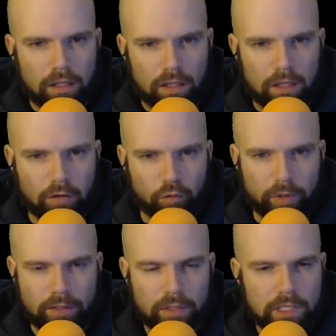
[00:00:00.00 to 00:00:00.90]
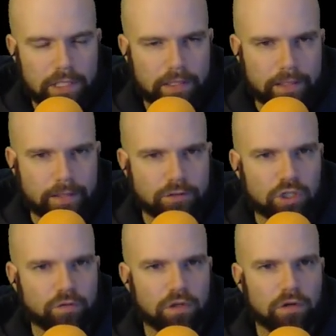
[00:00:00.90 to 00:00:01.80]
Hey everyone, uh, Jeff
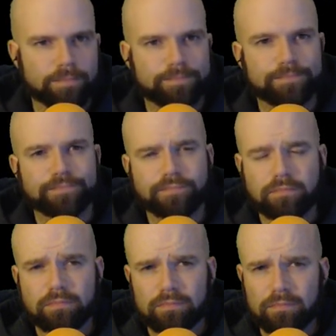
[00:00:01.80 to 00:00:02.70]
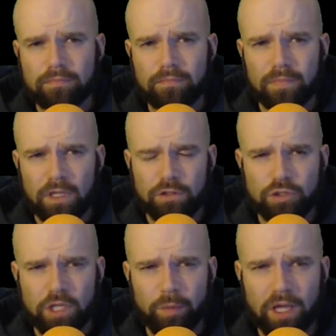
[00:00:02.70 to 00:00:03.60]
here. Just
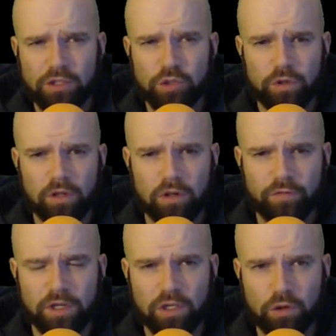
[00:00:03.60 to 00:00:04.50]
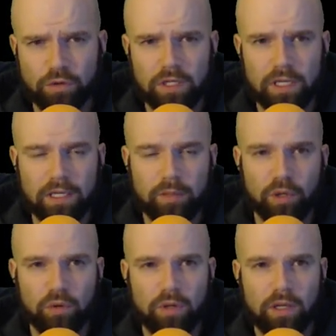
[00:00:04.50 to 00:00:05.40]
coming at you with a little video today
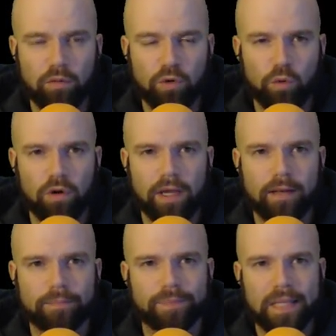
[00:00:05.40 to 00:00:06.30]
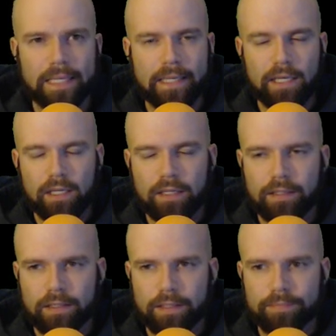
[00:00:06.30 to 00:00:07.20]
about uh, where we're at.
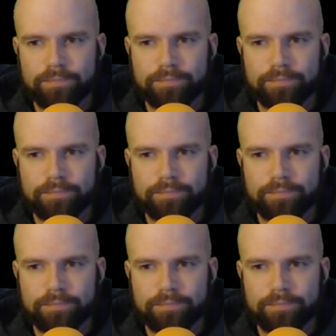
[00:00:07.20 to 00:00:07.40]
Um,